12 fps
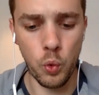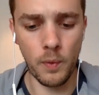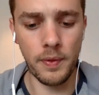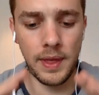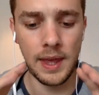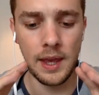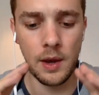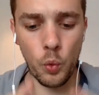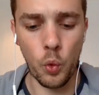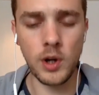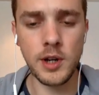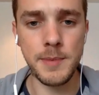the
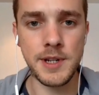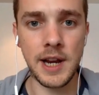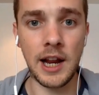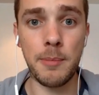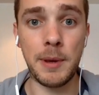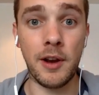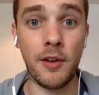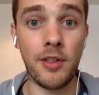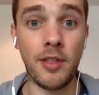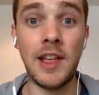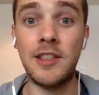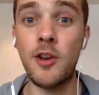washing machines because
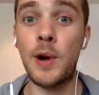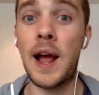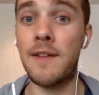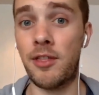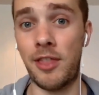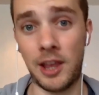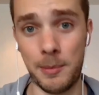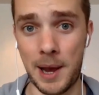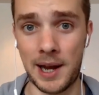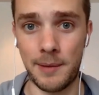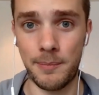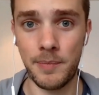they don't have to think
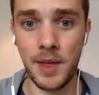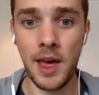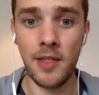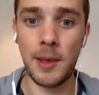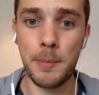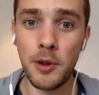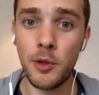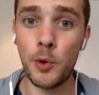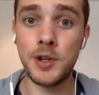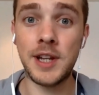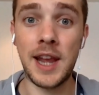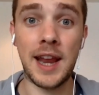about it. They put the
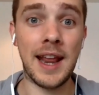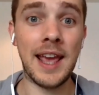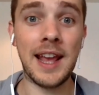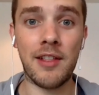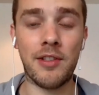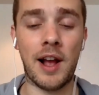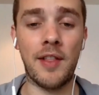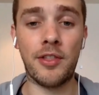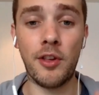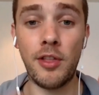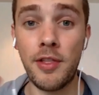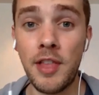washing in, it gets done.
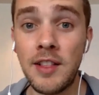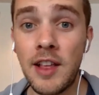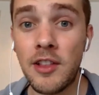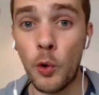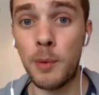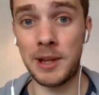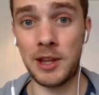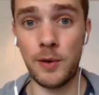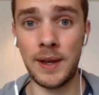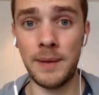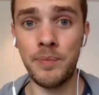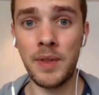So the thing they don't want to be
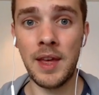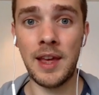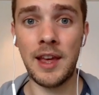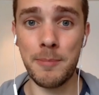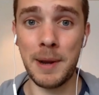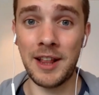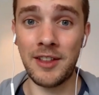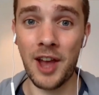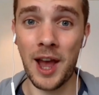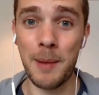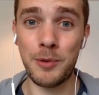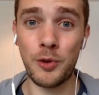doing is spending
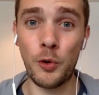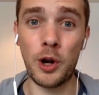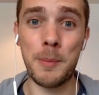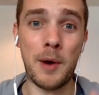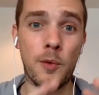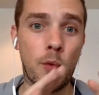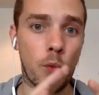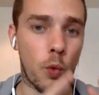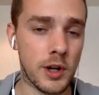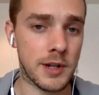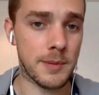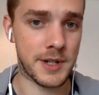time talking about
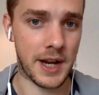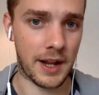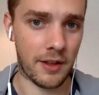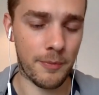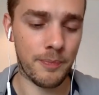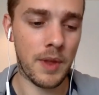washing machines.